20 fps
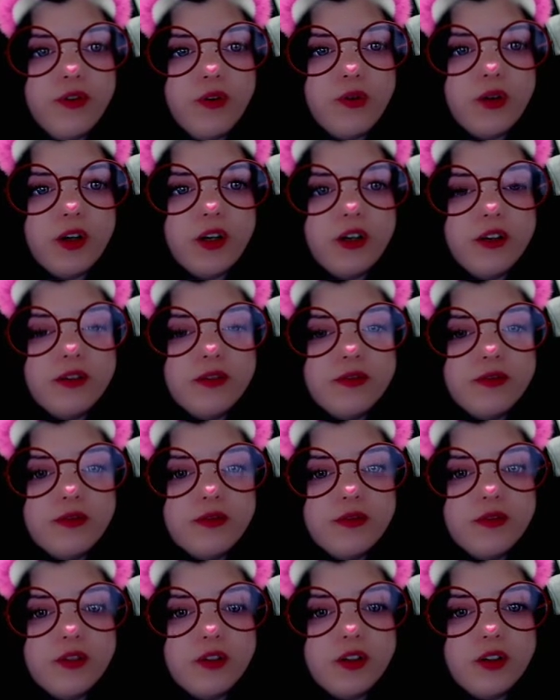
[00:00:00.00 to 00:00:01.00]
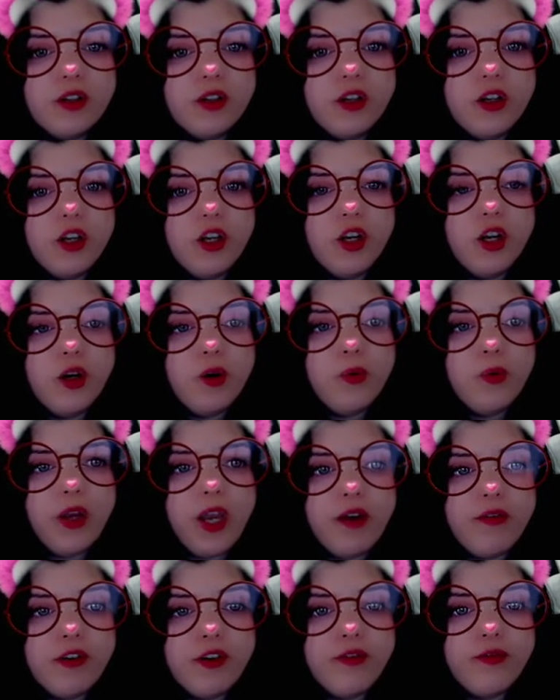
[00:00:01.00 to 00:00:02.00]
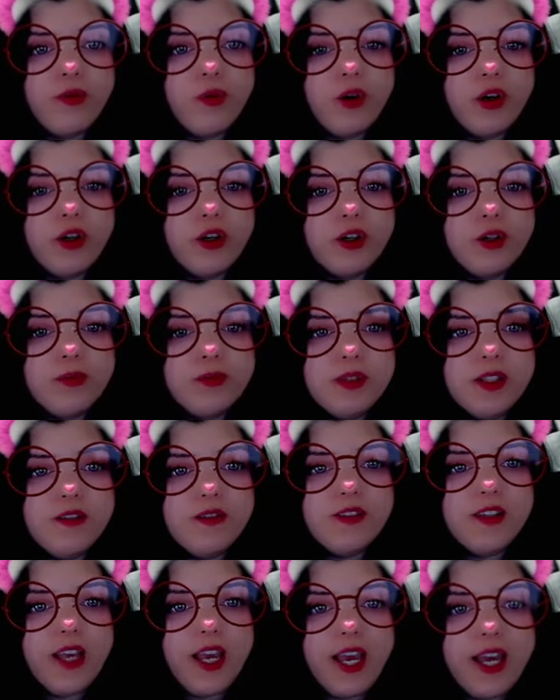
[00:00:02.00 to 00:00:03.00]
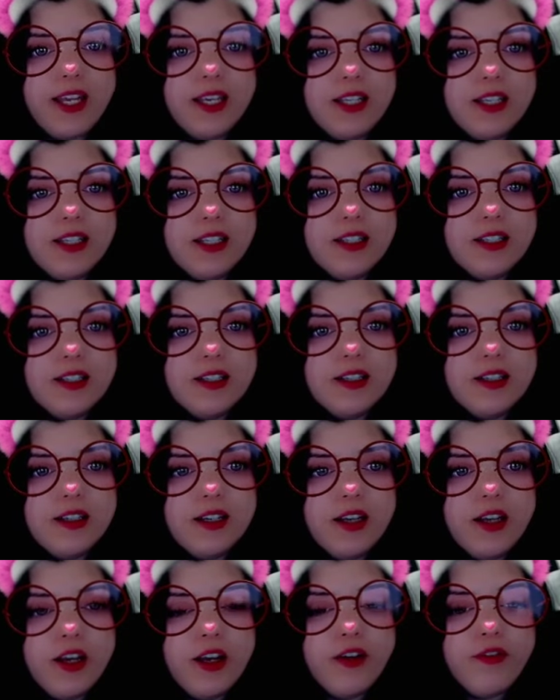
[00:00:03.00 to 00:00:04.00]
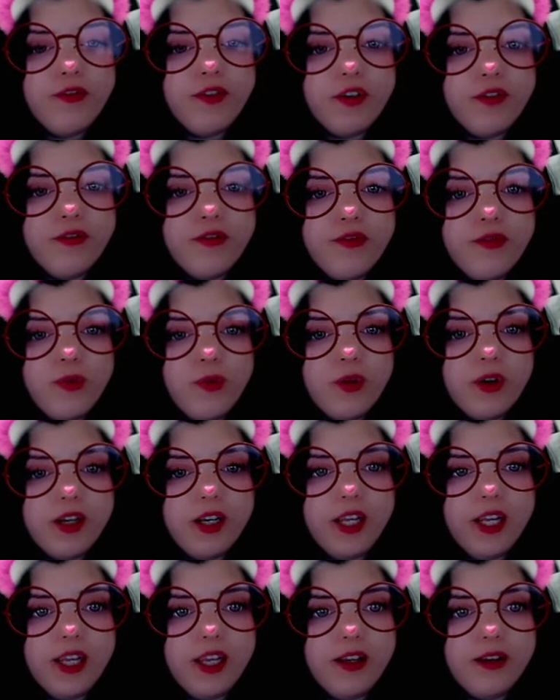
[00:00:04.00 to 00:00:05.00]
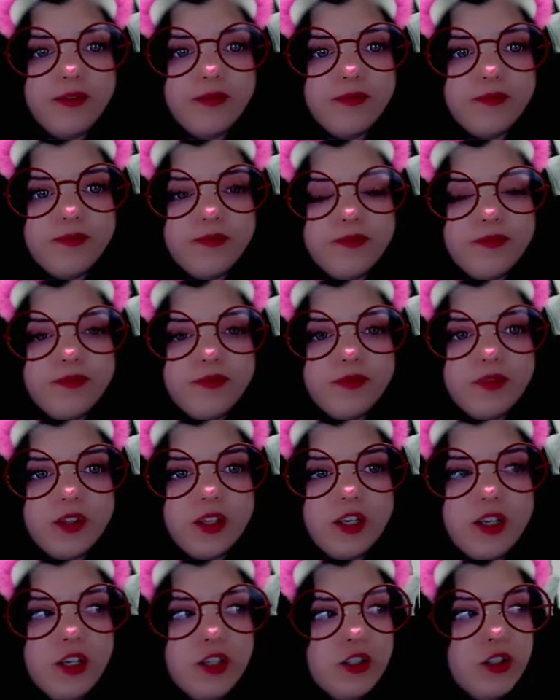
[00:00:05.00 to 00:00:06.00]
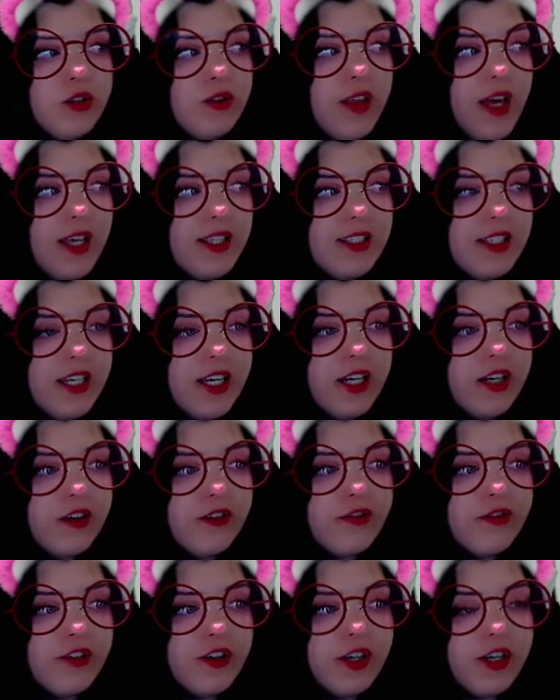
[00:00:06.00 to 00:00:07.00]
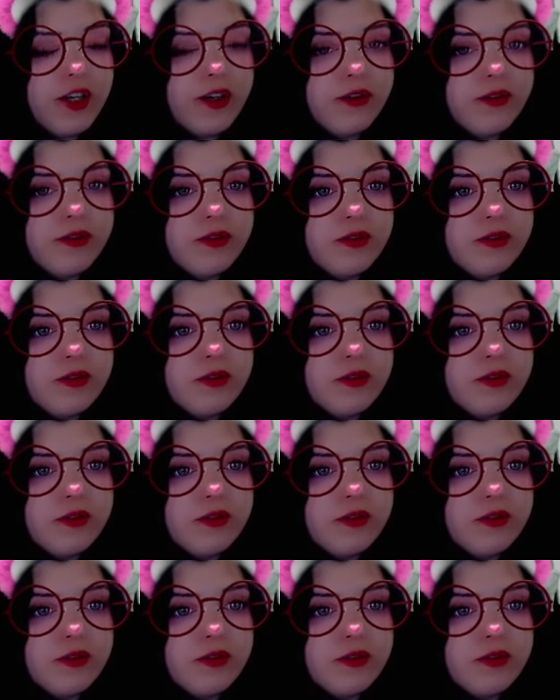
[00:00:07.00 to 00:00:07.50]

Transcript: 4. We have our 4 groups of 10 from 40. So that's here for you.